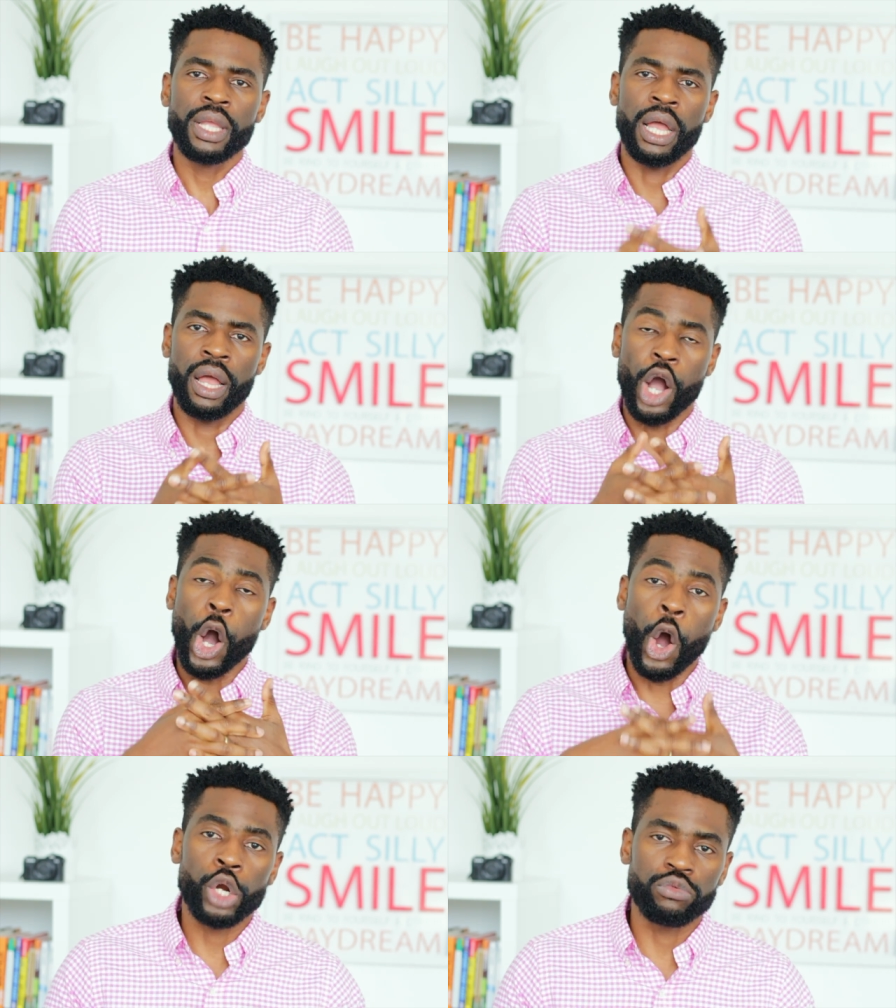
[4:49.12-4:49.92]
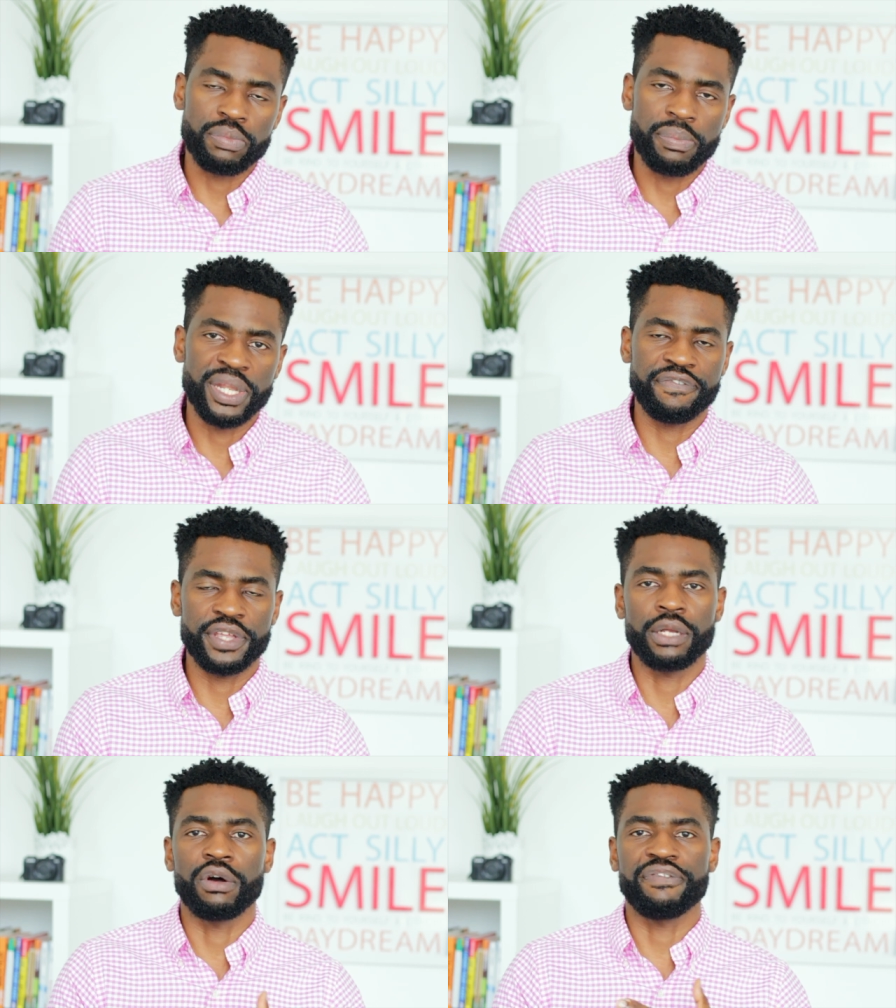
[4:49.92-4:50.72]
uh, all will be
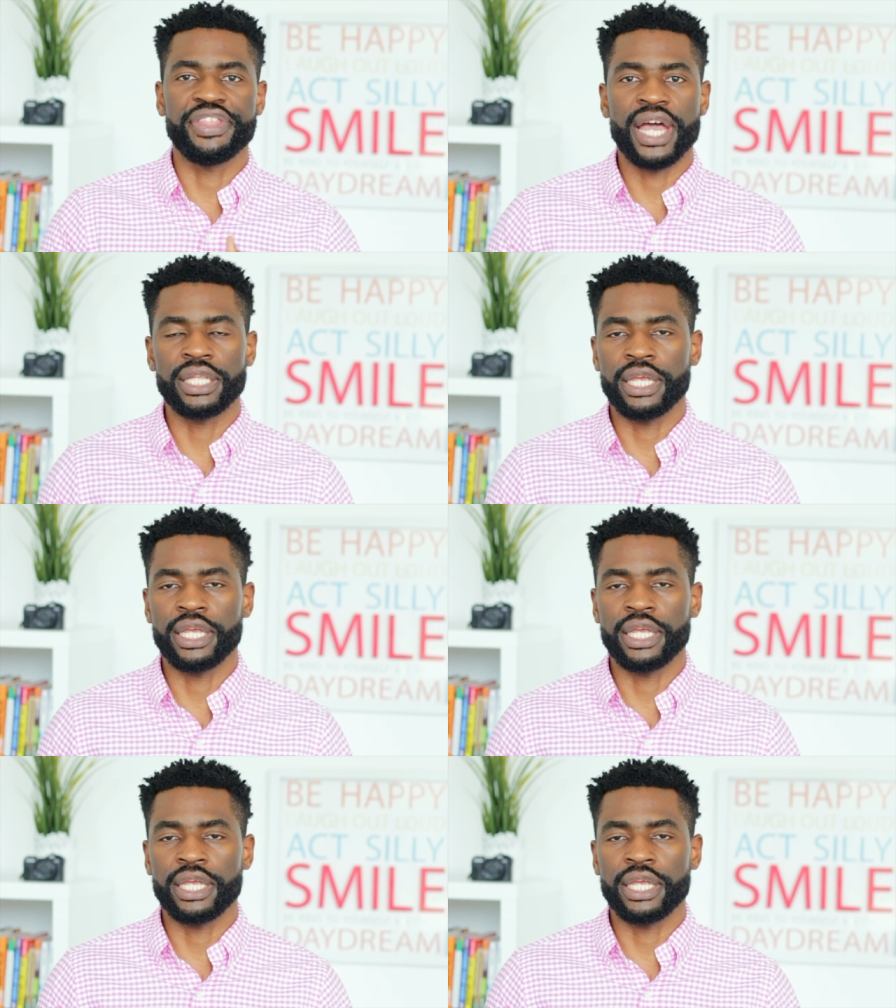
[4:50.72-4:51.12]
benefiting of that.